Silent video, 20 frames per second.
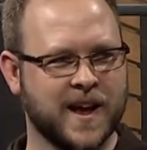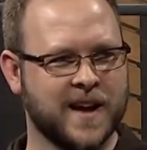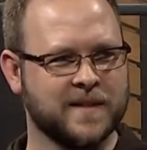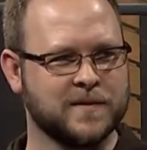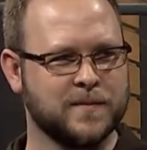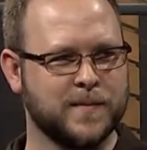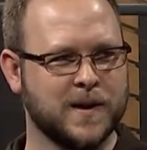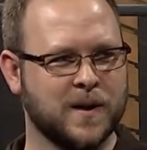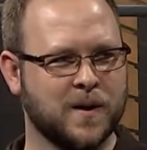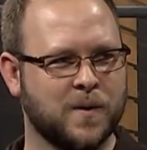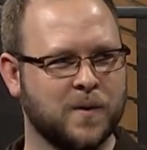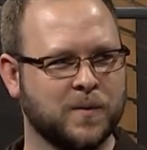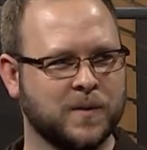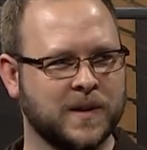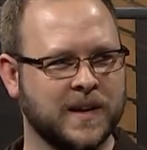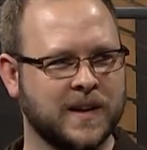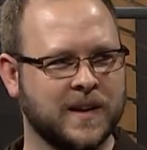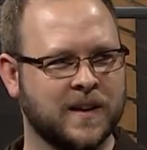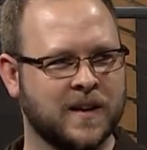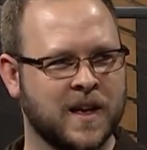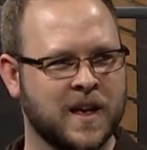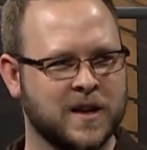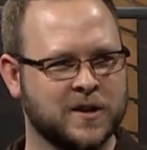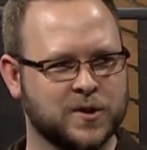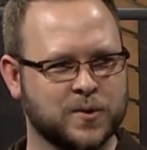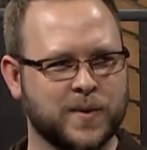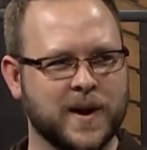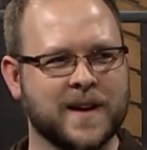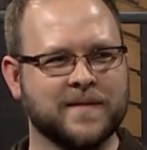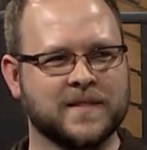we have to be holy.
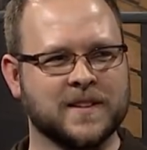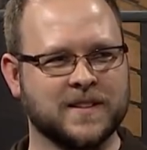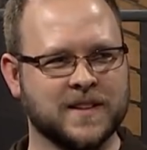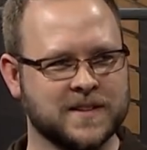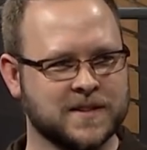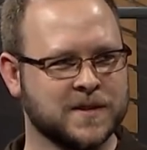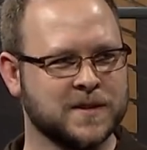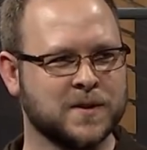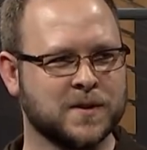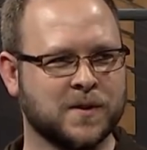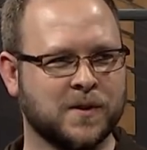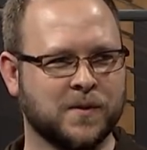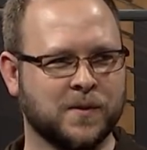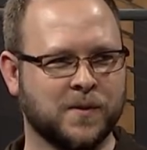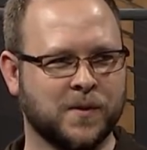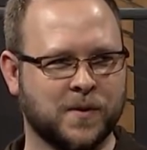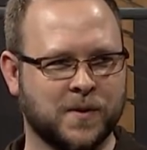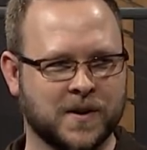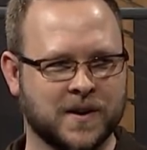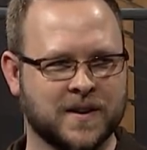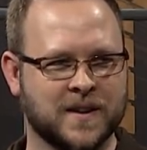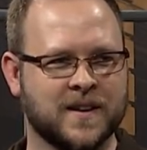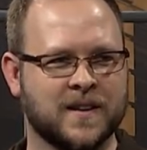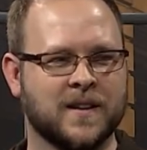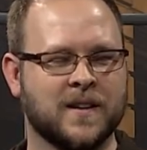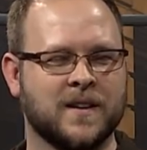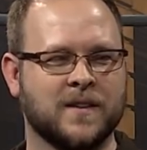So, we have to listen to the Lord,